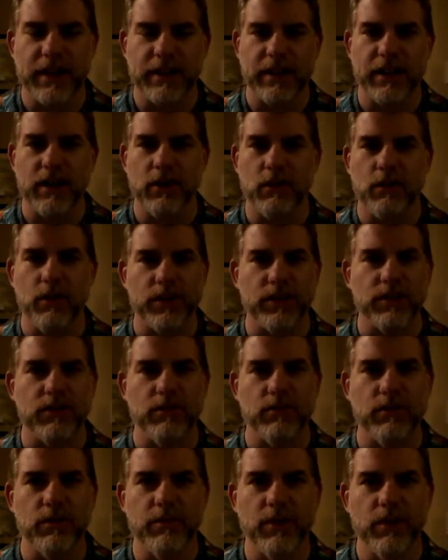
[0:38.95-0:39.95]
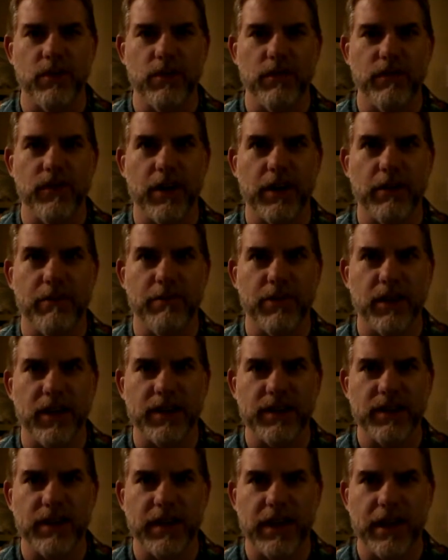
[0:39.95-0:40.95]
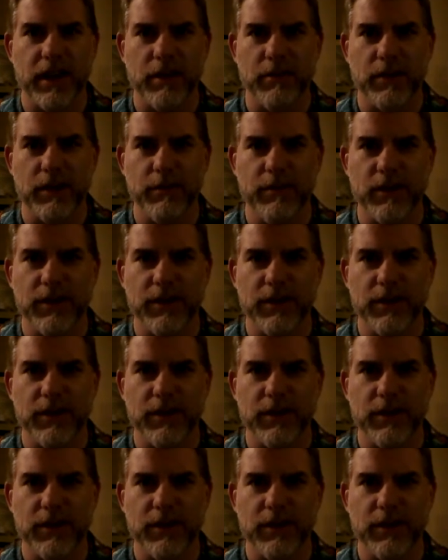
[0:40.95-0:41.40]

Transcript: and they don't want to remove the complexity element,